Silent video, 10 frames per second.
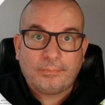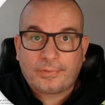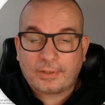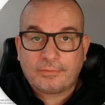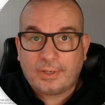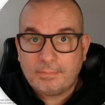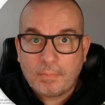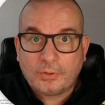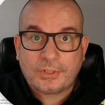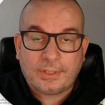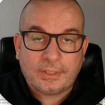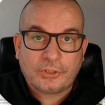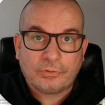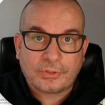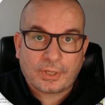Thankfully, most of the
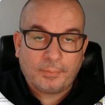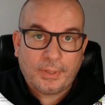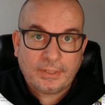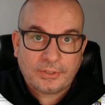insurance companies